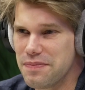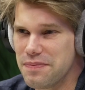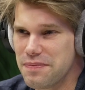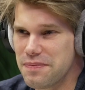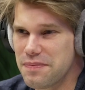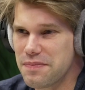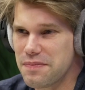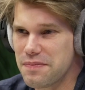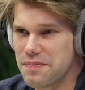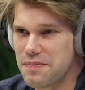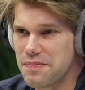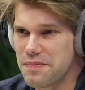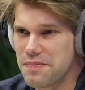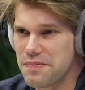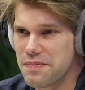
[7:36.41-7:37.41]

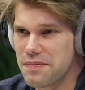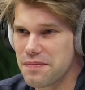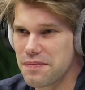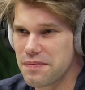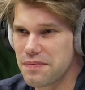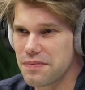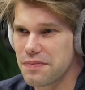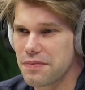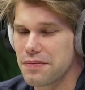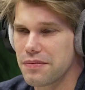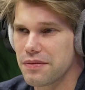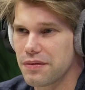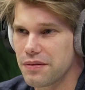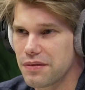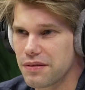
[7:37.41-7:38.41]
Yeah, for
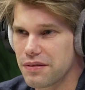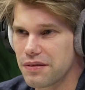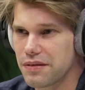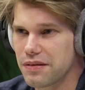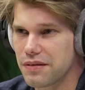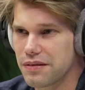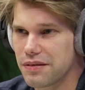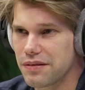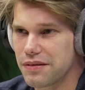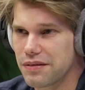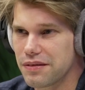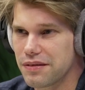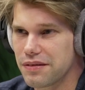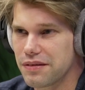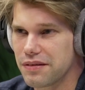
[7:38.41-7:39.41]
sure. So
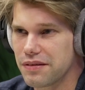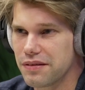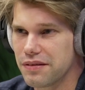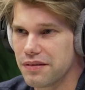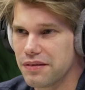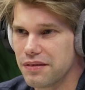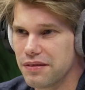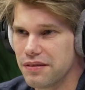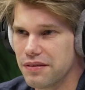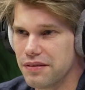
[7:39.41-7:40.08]
let's dive